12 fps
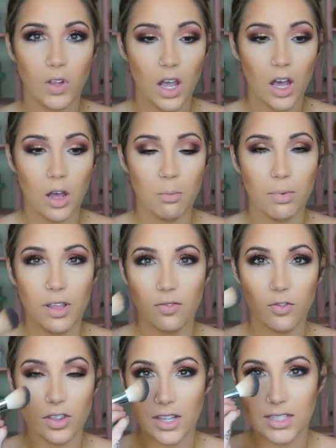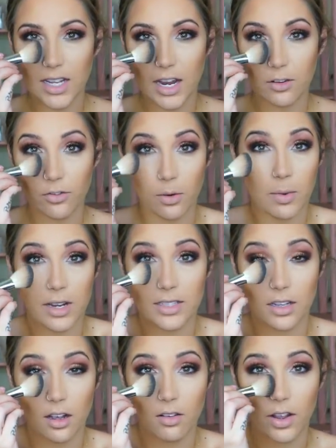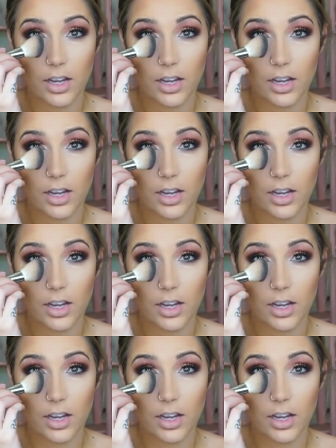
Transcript: But for this, for myself,